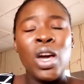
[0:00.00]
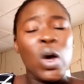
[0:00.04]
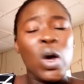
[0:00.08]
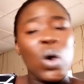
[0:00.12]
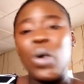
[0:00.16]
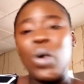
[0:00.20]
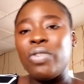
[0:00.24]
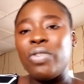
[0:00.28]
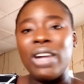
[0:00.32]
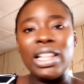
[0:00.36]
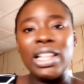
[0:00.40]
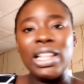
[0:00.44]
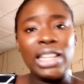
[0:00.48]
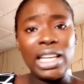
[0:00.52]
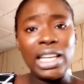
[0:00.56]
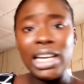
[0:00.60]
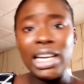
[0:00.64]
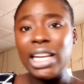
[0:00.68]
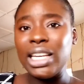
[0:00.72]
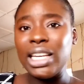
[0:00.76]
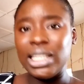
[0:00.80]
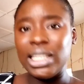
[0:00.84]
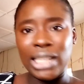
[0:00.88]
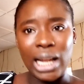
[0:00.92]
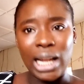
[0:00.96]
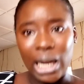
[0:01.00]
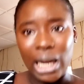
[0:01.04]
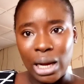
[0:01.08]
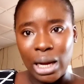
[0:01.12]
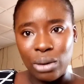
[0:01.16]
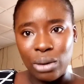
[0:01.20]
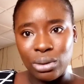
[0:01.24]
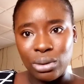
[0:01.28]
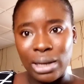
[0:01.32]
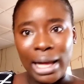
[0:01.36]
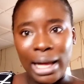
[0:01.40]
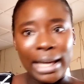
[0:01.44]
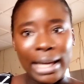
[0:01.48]
overthinking is
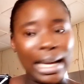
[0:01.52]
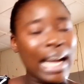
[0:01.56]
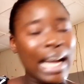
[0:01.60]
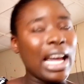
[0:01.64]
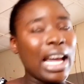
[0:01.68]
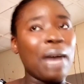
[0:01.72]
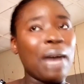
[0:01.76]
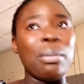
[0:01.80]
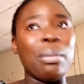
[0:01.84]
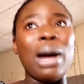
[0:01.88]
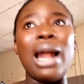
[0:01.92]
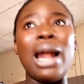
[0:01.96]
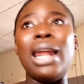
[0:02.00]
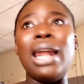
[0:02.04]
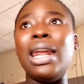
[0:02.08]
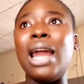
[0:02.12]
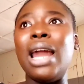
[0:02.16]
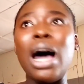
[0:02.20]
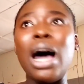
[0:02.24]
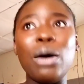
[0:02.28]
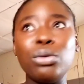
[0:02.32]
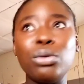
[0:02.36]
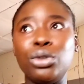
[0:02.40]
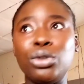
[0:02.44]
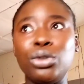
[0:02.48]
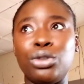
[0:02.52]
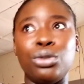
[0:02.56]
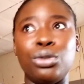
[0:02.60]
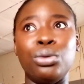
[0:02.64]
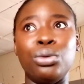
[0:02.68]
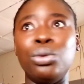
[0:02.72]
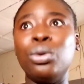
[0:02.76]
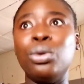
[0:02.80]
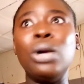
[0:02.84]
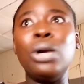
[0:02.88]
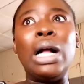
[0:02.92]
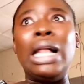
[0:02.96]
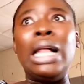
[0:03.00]
allowed. Like, I am allowed to
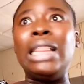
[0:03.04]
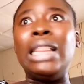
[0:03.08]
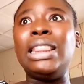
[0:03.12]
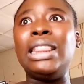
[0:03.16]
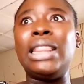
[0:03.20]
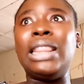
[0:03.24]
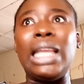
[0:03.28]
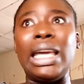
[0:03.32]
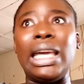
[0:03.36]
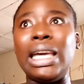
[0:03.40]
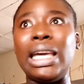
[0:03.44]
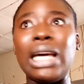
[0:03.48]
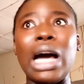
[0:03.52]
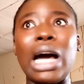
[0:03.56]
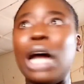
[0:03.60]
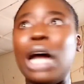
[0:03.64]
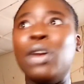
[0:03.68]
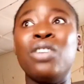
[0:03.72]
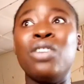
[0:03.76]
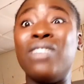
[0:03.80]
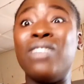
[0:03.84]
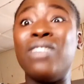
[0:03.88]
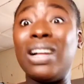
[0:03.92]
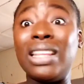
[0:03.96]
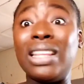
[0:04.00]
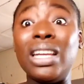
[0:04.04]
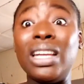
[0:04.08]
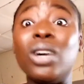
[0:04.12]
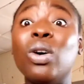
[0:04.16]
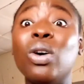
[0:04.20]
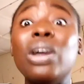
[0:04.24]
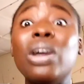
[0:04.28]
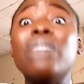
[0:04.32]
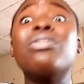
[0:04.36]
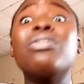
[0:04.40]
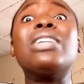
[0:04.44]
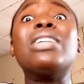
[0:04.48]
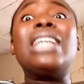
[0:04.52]
think and overthink or
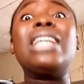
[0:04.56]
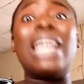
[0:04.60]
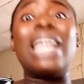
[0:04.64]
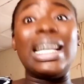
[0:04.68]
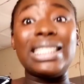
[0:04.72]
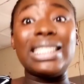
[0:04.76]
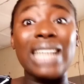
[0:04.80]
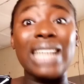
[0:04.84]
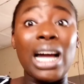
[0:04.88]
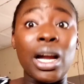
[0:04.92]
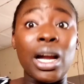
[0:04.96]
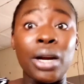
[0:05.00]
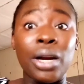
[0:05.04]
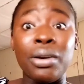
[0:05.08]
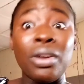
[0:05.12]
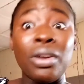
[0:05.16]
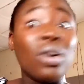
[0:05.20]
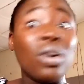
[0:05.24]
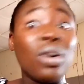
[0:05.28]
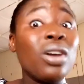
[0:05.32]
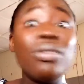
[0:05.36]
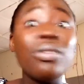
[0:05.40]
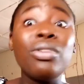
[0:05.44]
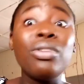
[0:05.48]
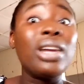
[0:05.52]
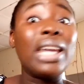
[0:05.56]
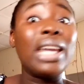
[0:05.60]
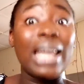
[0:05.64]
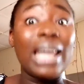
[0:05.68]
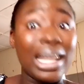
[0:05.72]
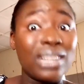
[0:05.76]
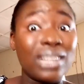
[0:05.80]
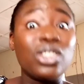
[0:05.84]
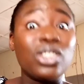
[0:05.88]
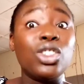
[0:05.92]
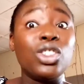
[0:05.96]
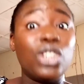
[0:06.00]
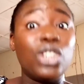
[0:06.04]
even get angry or even
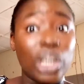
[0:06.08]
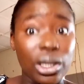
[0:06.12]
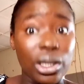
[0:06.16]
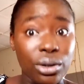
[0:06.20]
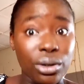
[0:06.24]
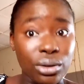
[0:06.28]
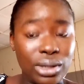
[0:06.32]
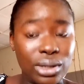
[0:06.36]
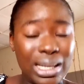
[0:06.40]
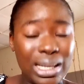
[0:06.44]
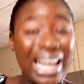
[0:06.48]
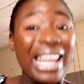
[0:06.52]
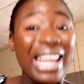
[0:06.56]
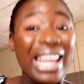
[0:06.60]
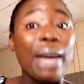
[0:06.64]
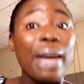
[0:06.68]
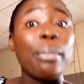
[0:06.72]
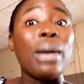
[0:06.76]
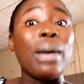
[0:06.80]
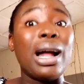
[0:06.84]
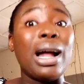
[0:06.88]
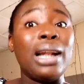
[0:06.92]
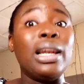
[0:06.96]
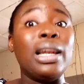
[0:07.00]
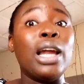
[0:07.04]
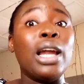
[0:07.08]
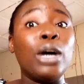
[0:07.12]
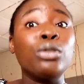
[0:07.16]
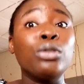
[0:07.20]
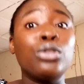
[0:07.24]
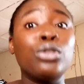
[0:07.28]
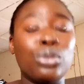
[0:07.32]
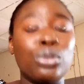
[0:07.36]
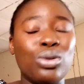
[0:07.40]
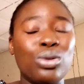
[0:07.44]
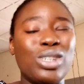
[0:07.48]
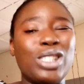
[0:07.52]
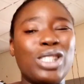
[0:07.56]
get jealous. I am allowed
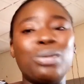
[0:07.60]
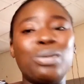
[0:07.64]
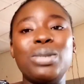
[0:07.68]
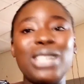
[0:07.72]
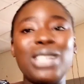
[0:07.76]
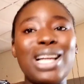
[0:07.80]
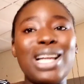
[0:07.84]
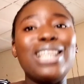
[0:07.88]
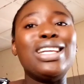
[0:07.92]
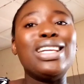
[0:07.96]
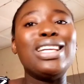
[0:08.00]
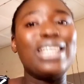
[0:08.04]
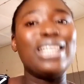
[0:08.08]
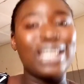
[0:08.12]
to, especially